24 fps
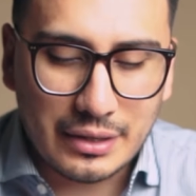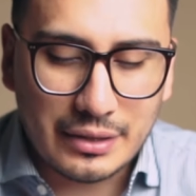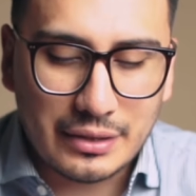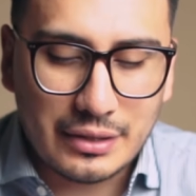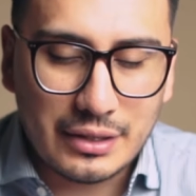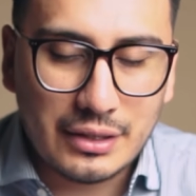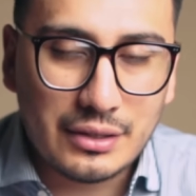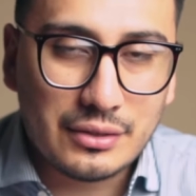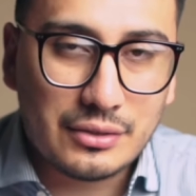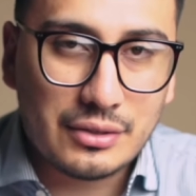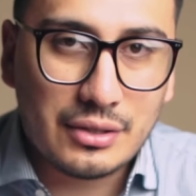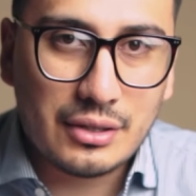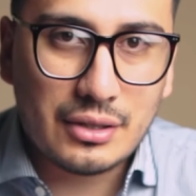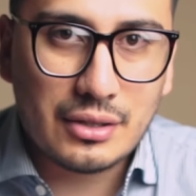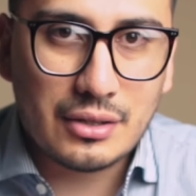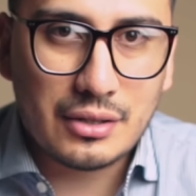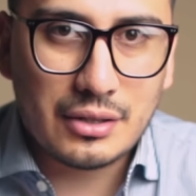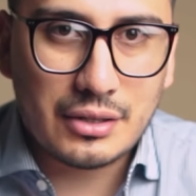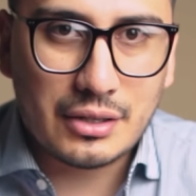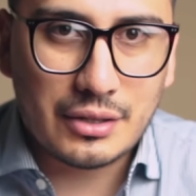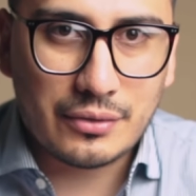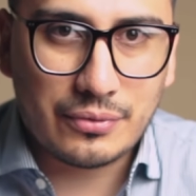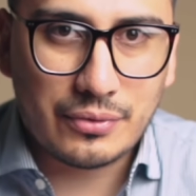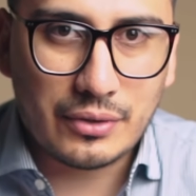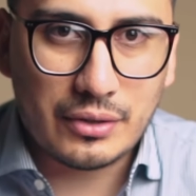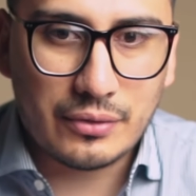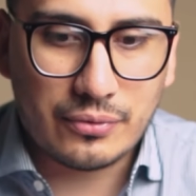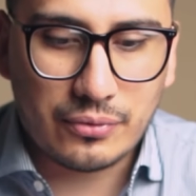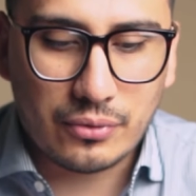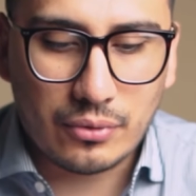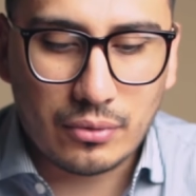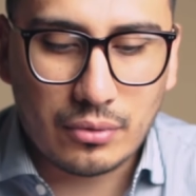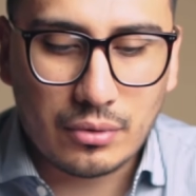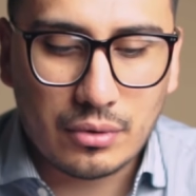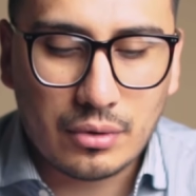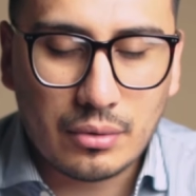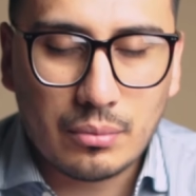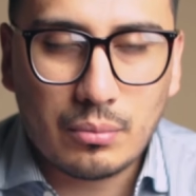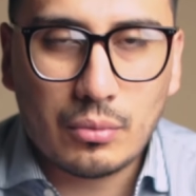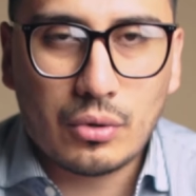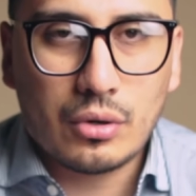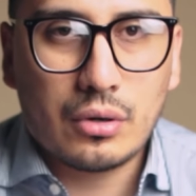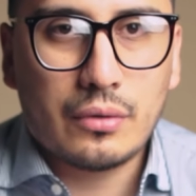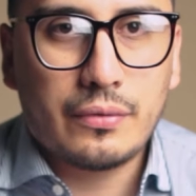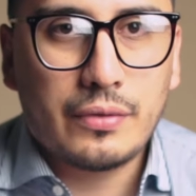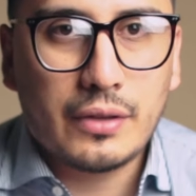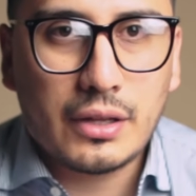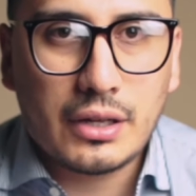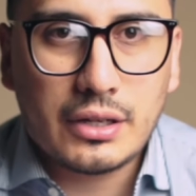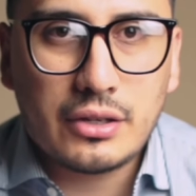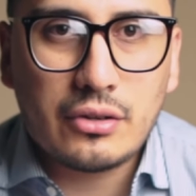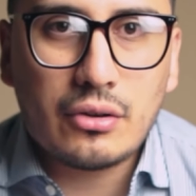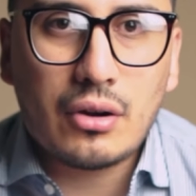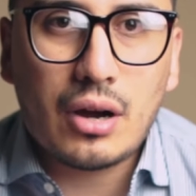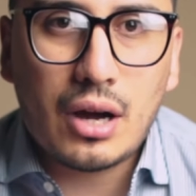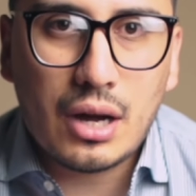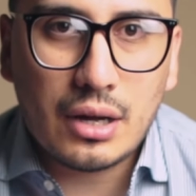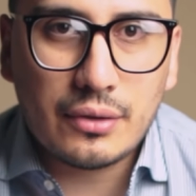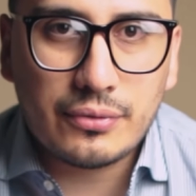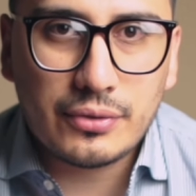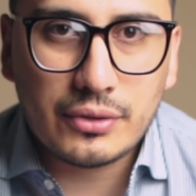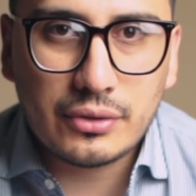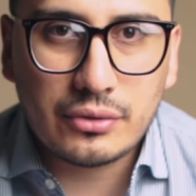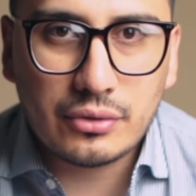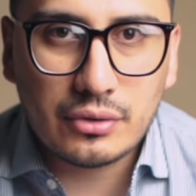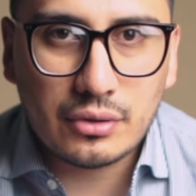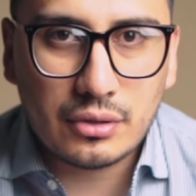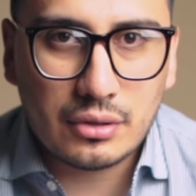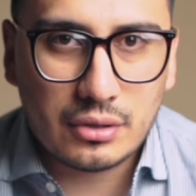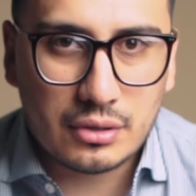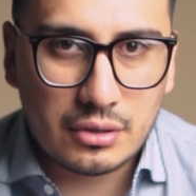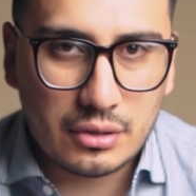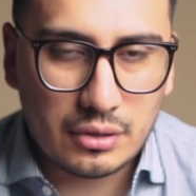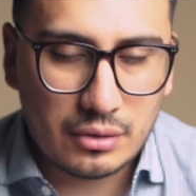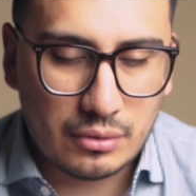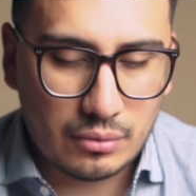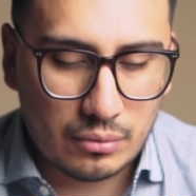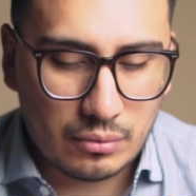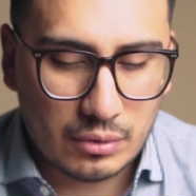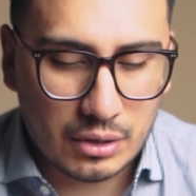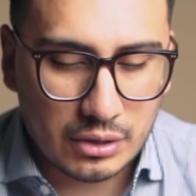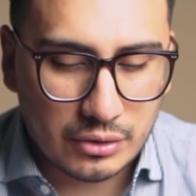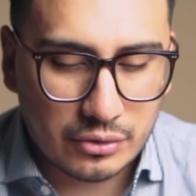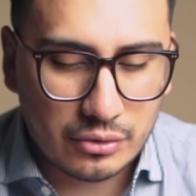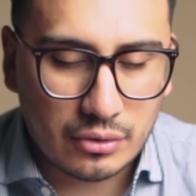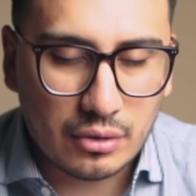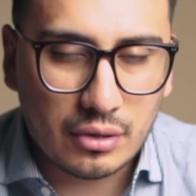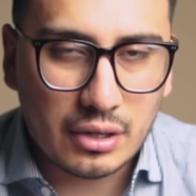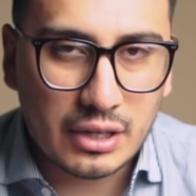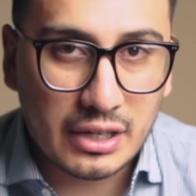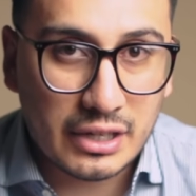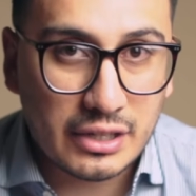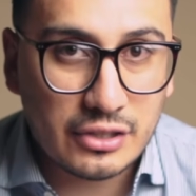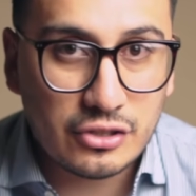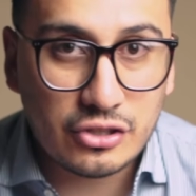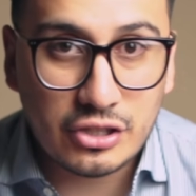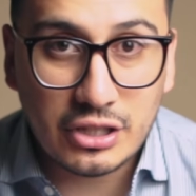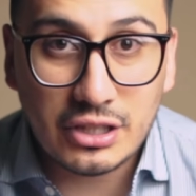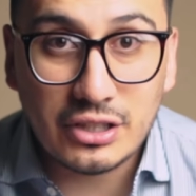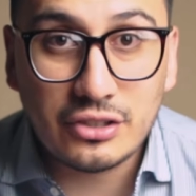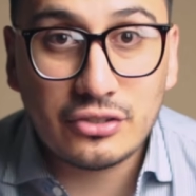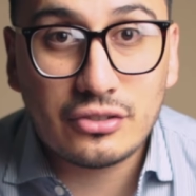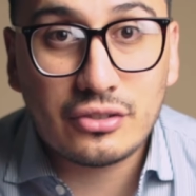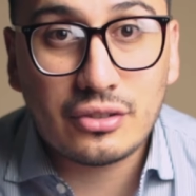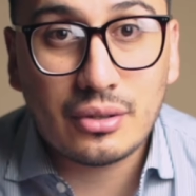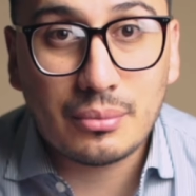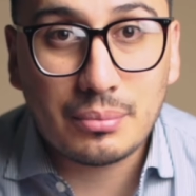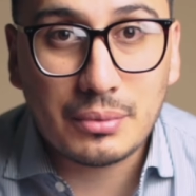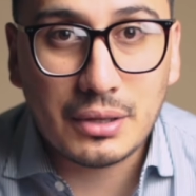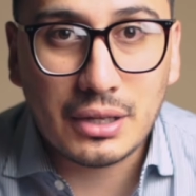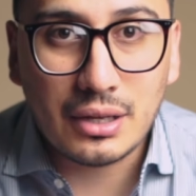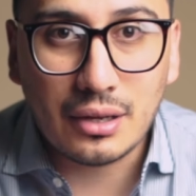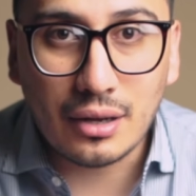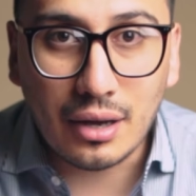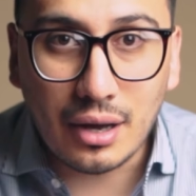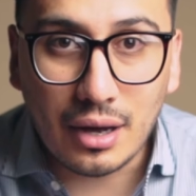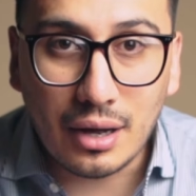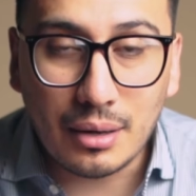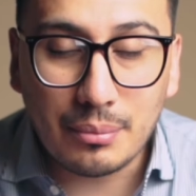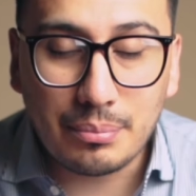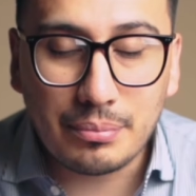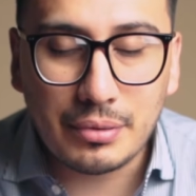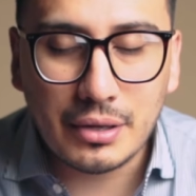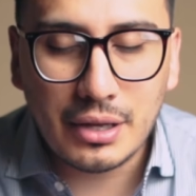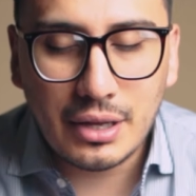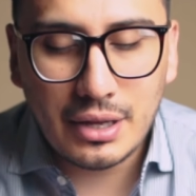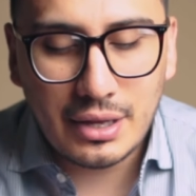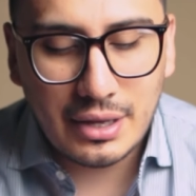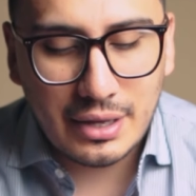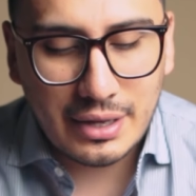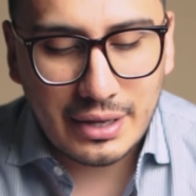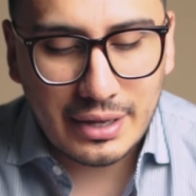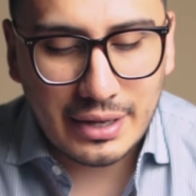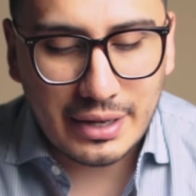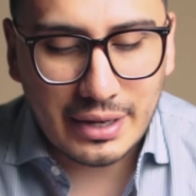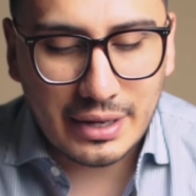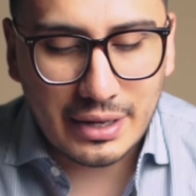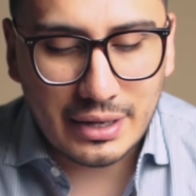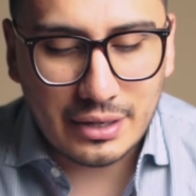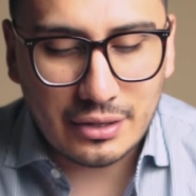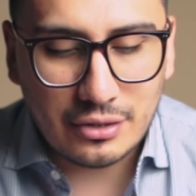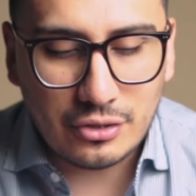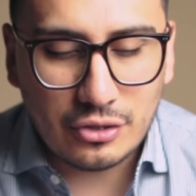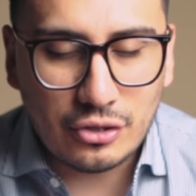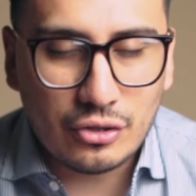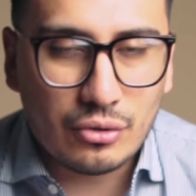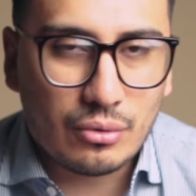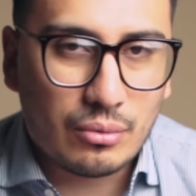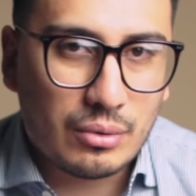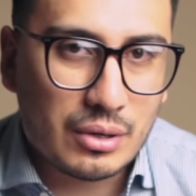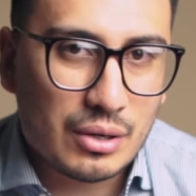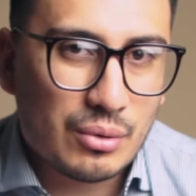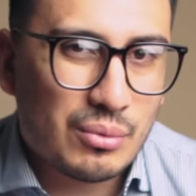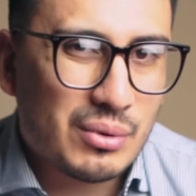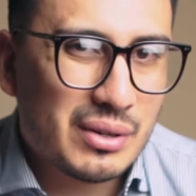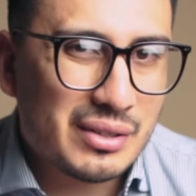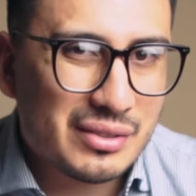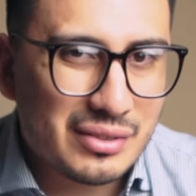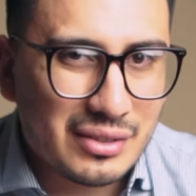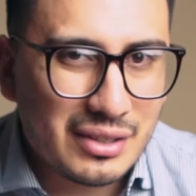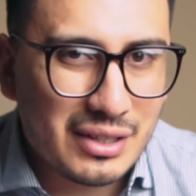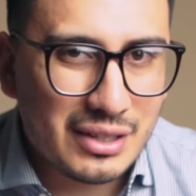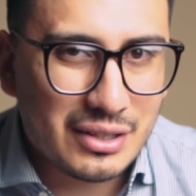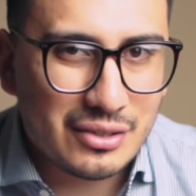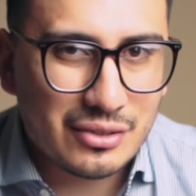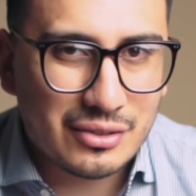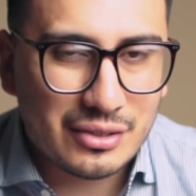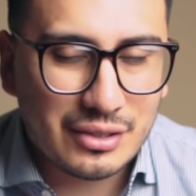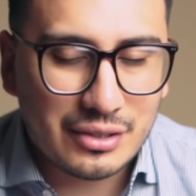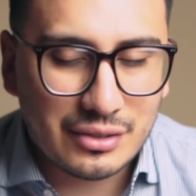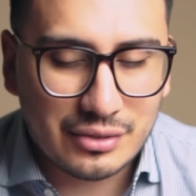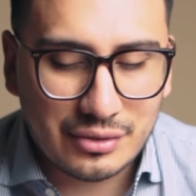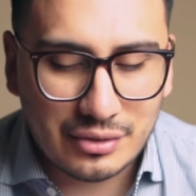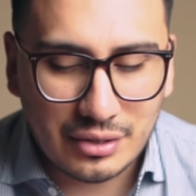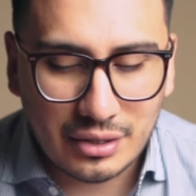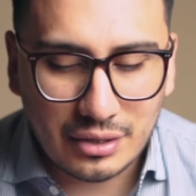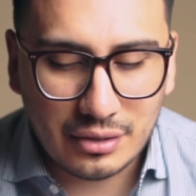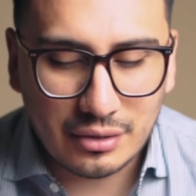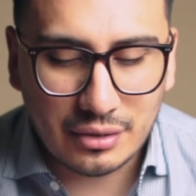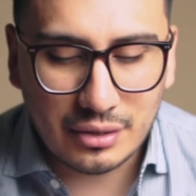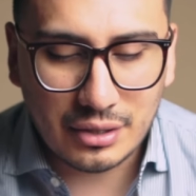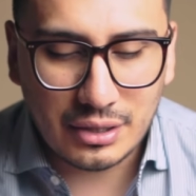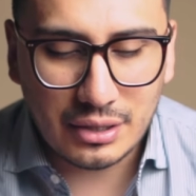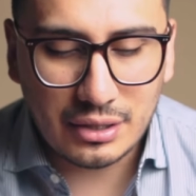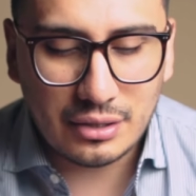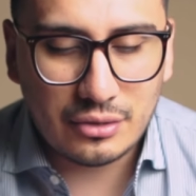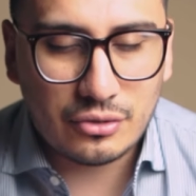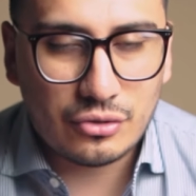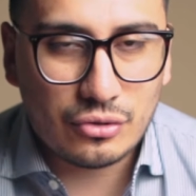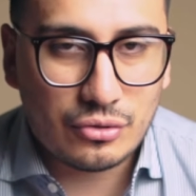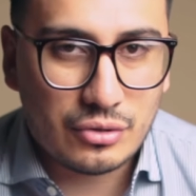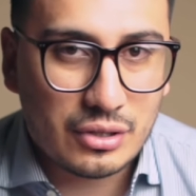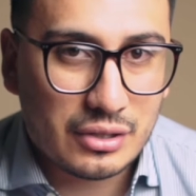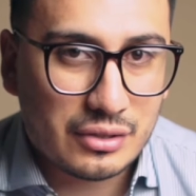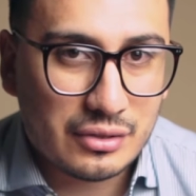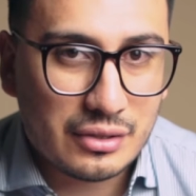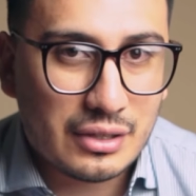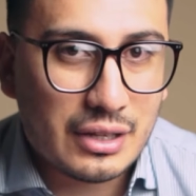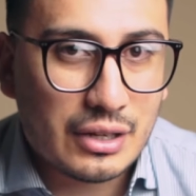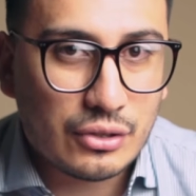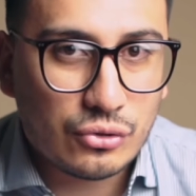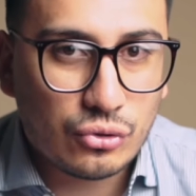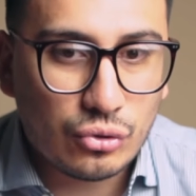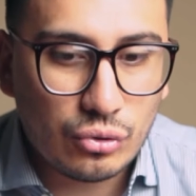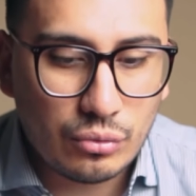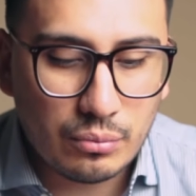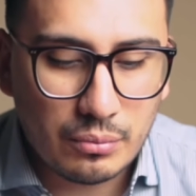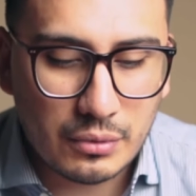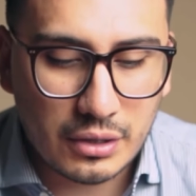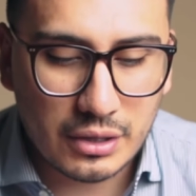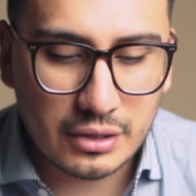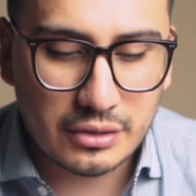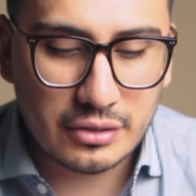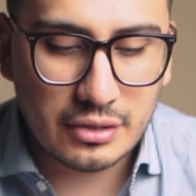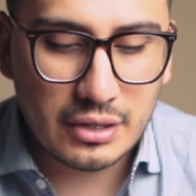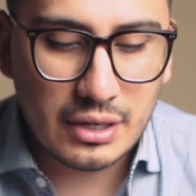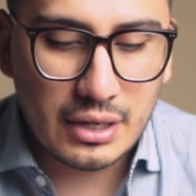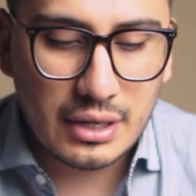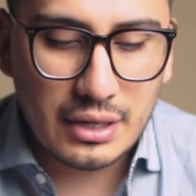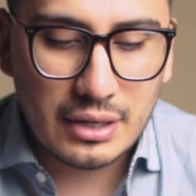These here are definitely for more of like your office look. You want to go ahead and change something up, and you don't want to wear sneakers necessarily to dress it down too much.